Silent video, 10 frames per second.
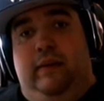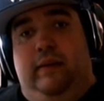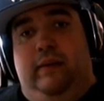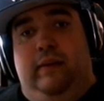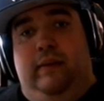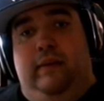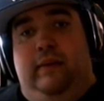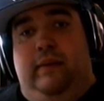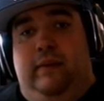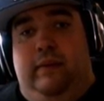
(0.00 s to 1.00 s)

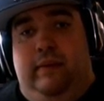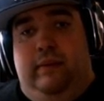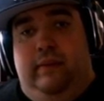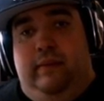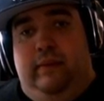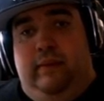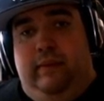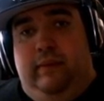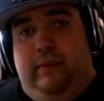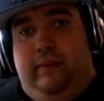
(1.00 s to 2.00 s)

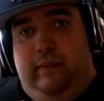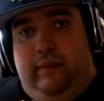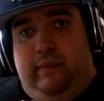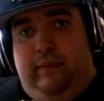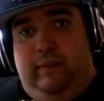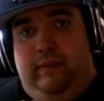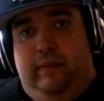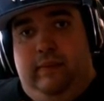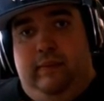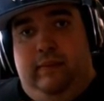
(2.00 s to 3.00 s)

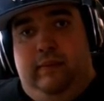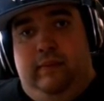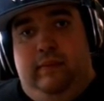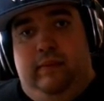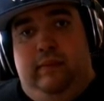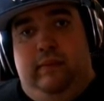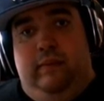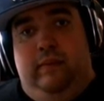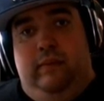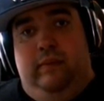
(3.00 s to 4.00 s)

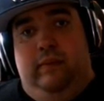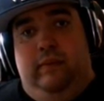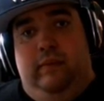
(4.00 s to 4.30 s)
(not speaking)